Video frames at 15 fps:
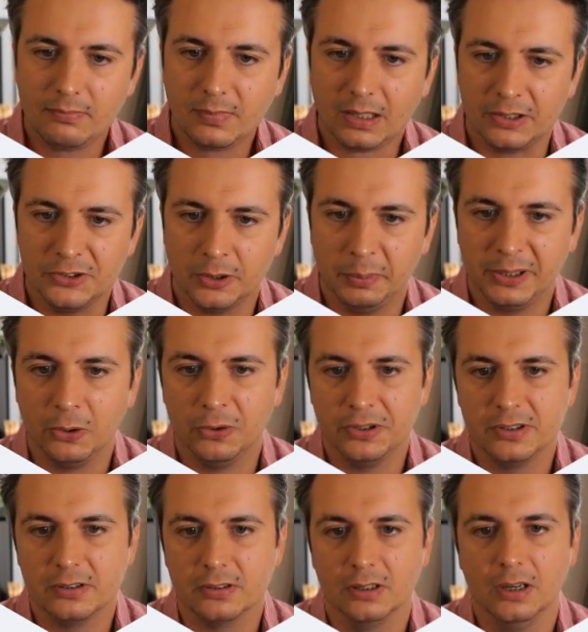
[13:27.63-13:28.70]
So
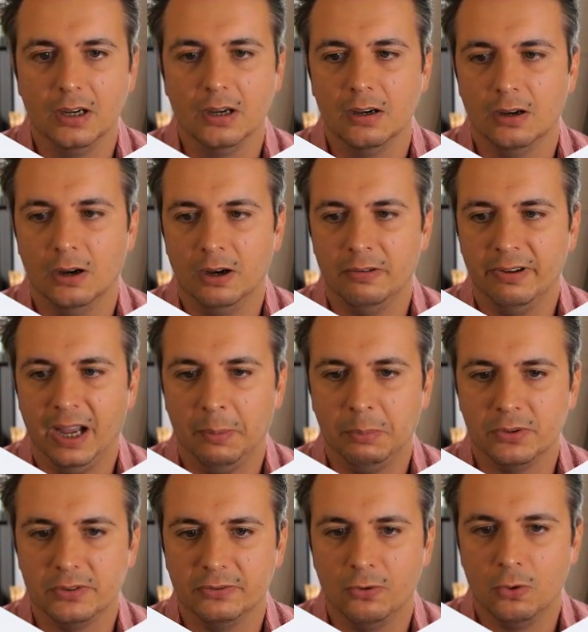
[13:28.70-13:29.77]
because of
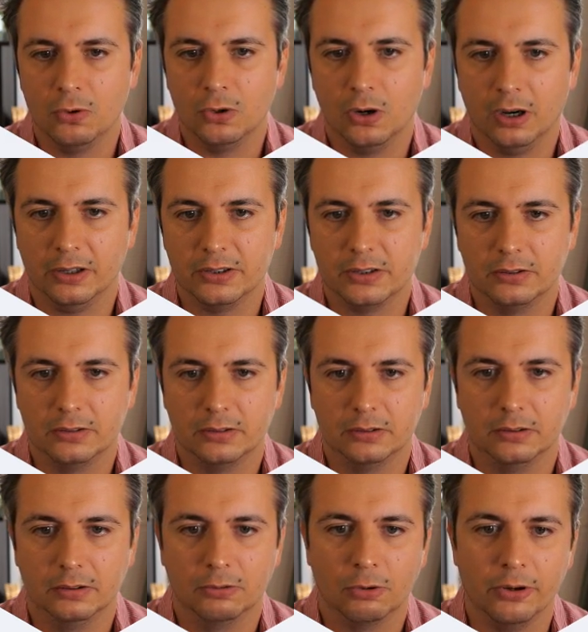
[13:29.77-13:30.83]
Apple's forecast
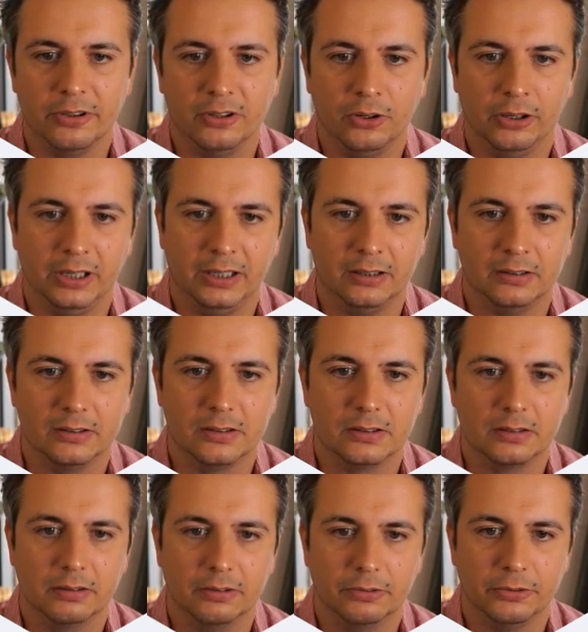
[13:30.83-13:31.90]
growth in earnings
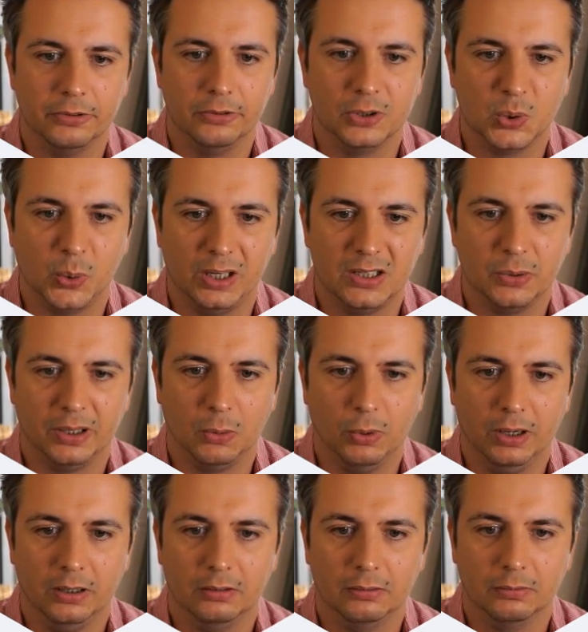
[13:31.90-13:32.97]
through
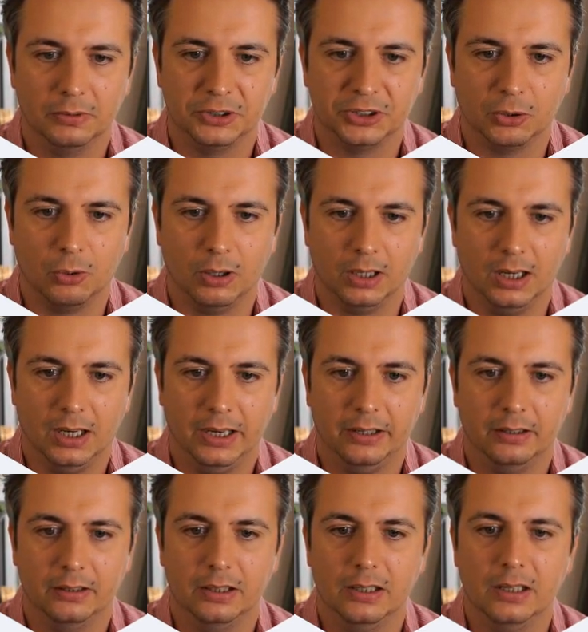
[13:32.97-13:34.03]
2021, which are quite high,
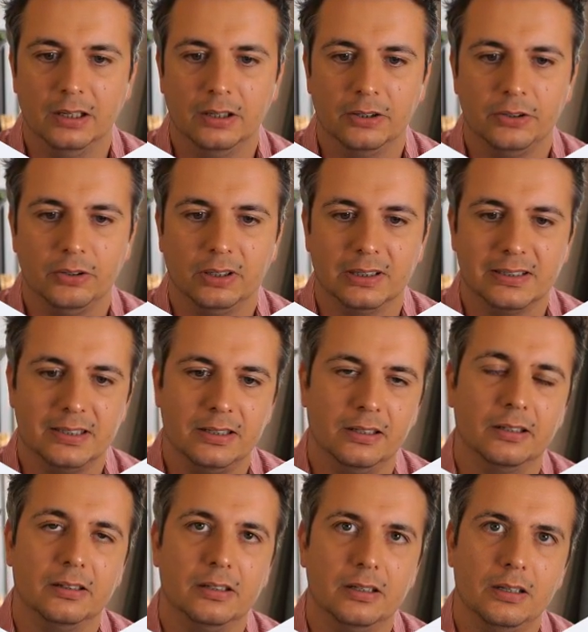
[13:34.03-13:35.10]
you can see
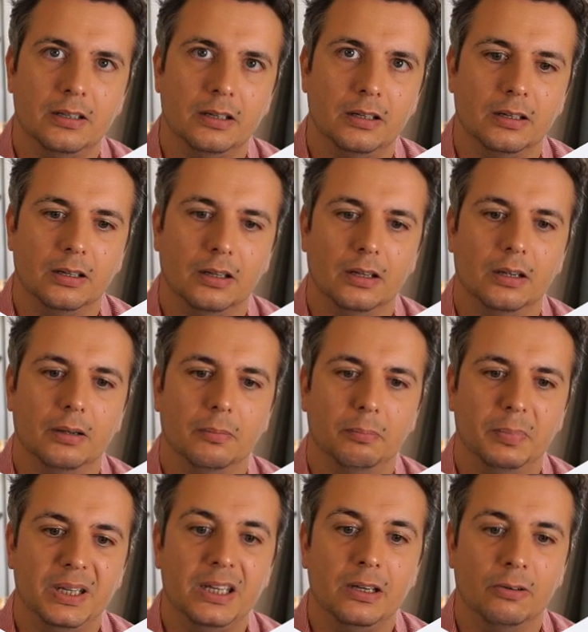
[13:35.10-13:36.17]
that the
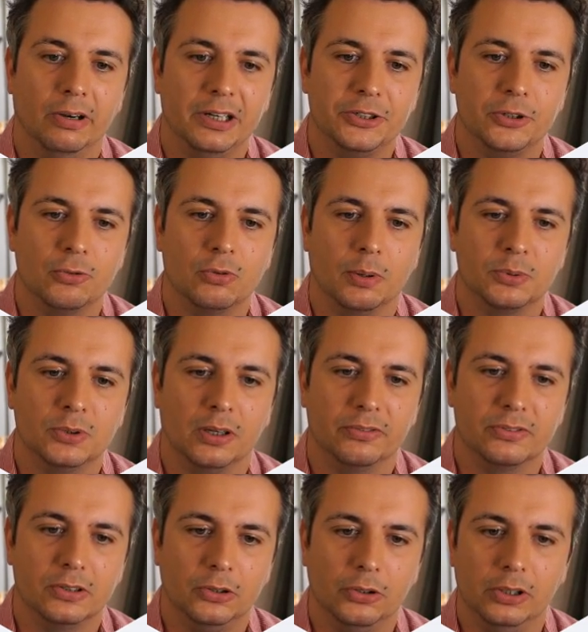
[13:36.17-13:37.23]
PE ratio drops off
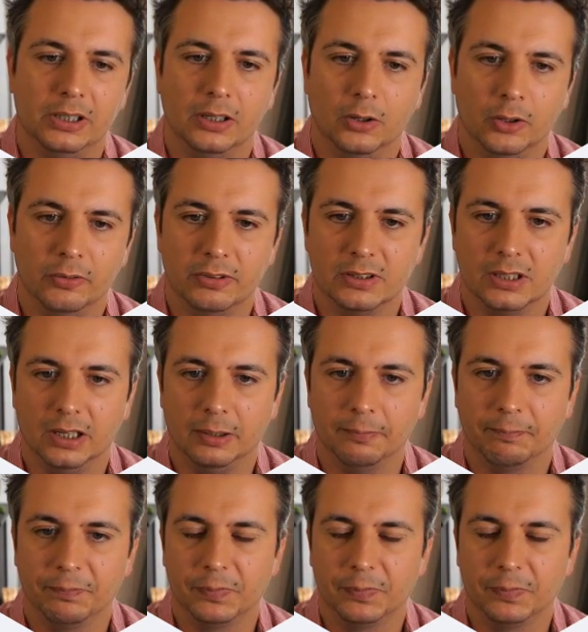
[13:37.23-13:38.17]
slowly over time.